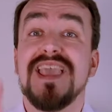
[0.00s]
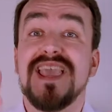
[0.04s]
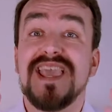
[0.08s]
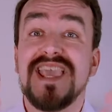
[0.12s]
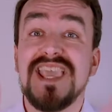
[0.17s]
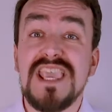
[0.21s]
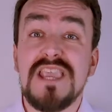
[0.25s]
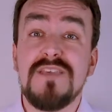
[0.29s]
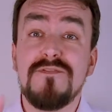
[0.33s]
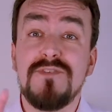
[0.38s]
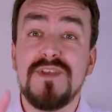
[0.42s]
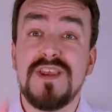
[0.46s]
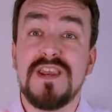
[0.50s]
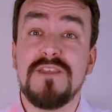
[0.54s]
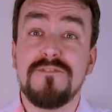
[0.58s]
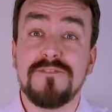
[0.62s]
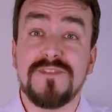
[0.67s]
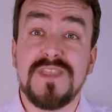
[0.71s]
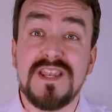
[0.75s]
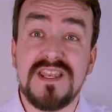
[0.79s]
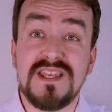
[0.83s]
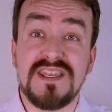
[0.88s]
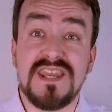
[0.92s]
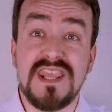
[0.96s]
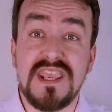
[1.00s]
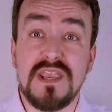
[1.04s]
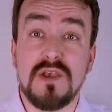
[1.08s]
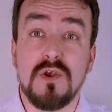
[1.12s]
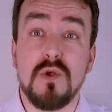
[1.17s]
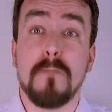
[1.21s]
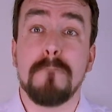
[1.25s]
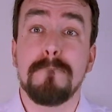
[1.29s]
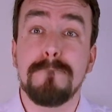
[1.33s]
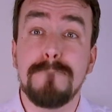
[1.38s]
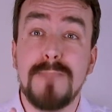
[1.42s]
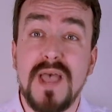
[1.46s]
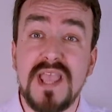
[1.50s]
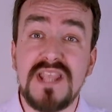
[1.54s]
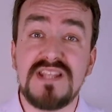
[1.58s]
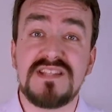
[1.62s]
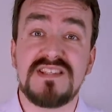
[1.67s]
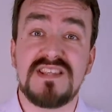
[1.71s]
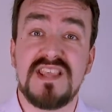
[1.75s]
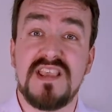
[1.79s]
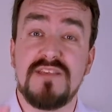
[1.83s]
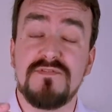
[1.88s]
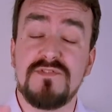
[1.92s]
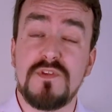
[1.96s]
even if the deal
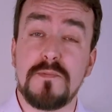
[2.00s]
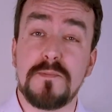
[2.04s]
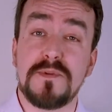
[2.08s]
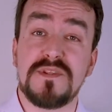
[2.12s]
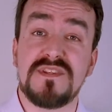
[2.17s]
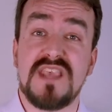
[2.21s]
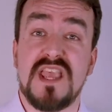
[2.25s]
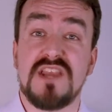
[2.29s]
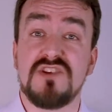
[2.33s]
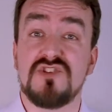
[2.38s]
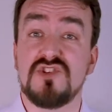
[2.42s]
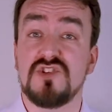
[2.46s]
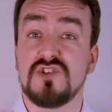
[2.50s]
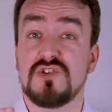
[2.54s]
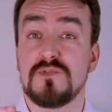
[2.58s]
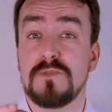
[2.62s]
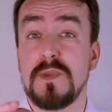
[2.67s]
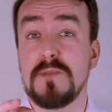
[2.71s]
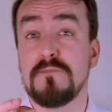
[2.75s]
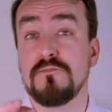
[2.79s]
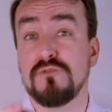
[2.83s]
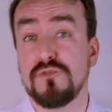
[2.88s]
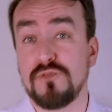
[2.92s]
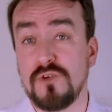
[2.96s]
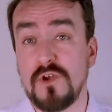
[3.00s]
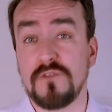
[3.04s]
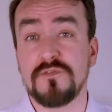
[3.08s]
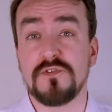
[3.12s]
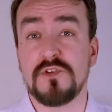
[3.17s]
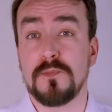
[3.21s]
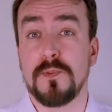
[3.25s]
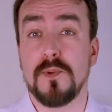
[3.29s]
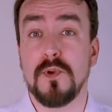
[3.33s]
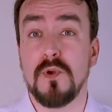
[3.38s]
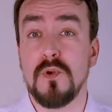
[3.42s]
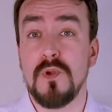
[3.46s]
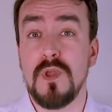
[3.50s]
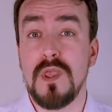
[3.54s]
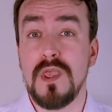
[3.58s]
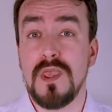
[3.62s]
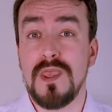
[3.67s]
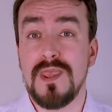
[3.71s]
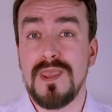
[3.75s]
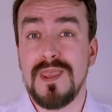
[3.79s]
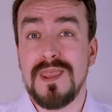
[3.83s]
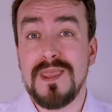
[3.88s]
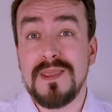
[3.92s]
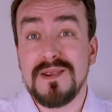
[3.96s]
might have the potential to be profitable,
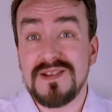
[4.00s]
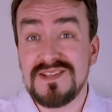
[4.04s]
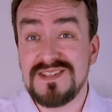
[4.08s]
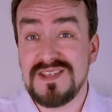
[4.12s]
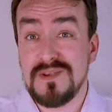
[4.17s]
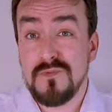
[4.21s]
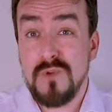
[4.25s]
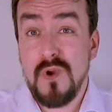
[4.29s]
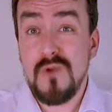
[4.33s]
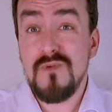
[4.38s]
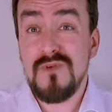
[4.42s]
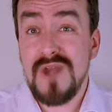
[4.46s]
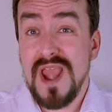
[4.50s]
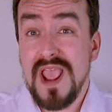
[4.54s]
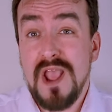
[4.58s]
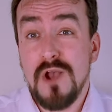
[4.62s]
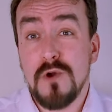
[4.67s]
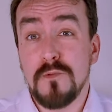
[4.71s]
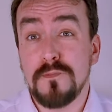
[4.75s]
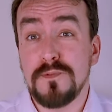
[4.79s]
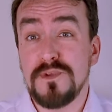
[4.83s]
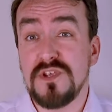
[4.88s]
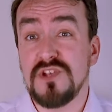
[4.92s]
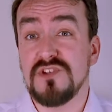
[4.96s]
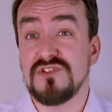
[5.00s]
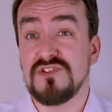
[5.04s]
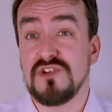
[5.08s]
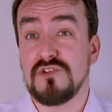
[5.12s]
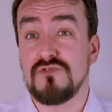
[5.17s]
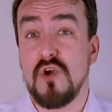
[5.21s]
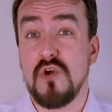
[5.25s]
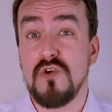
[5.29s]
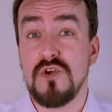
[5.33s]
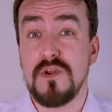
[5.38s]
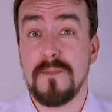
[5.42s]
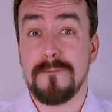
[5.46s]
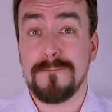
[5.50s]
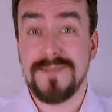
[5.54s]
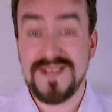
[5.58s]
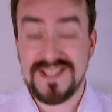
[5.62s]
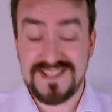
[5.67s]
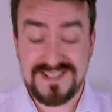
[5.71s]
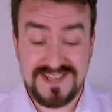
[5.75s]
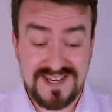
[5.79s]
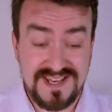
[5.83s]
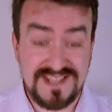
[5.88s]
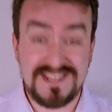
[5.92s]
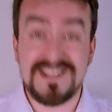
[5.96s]
because it won't help you to grow the
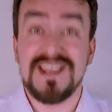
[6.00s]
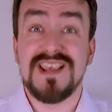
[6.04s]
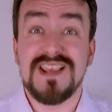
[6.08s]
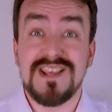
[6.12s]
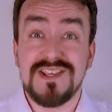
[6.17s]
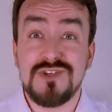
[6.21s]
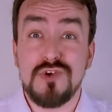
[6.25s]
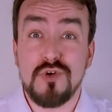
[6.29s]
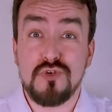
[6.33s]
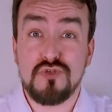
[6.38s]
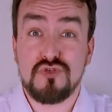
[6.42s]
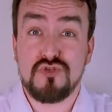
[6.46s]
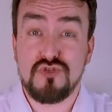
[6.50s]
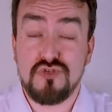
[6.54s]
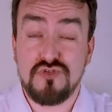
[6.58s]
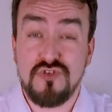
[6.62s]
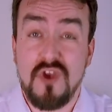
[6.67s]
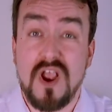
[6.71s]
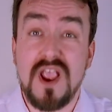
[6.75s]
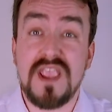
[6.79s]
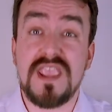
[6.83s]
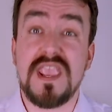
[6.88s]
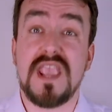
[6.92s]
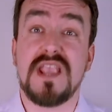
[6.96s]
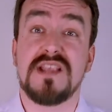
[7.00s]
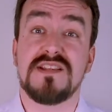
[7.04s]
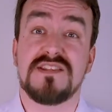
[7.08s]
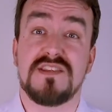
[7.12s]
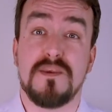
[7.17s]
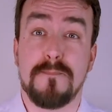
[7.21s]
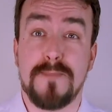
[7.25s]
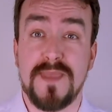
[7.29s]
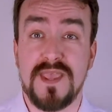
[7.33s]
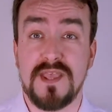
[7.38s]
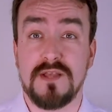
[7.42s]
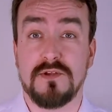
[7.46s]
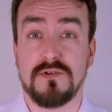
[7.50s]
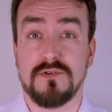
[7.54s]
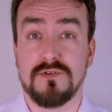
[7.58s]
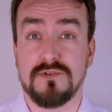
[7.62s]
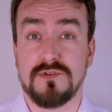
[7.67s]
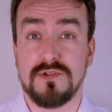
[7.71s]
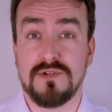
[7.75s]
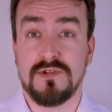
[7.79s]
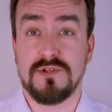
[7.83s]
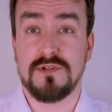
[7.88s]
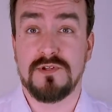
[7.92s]
business you're trying to build.